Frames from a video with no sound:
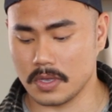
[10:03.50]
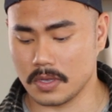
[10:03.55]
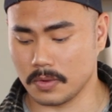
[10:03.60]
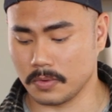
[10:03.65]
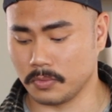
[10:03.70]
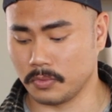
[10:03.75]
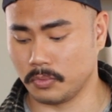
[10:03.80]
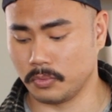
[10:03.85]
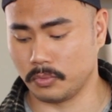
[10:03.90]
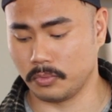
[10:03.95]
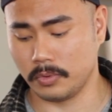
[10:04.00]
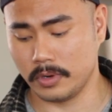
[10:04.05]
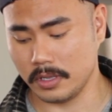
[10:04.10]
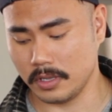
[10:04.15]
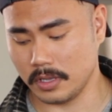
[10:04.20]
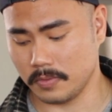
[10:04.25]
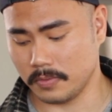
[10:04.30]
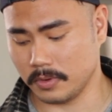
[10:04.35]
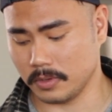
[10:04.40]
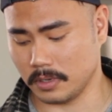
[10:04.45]

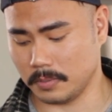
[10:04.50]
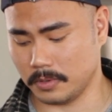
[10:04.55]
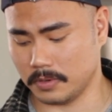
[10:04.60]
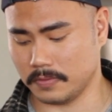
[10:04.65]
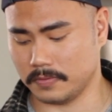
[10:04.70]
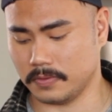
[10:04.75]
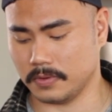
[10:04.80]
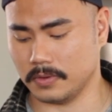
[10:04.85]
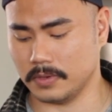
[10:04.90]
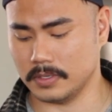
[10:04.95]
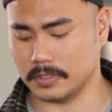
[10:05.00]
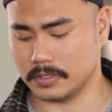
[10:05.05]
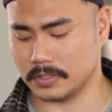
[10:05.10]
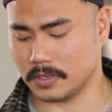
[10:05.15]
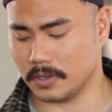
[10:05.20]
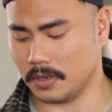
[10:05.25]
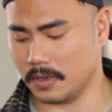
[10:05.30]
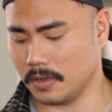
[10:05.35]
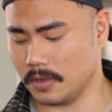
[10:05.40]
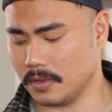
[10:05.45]
really beautiful. It's
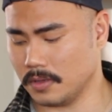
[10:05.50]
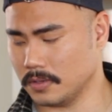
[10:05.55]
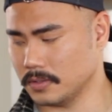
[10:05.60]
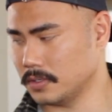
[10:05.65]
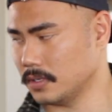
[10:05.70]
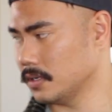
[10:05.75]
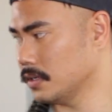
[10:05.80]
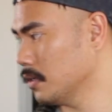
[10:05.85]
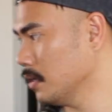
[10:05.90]
called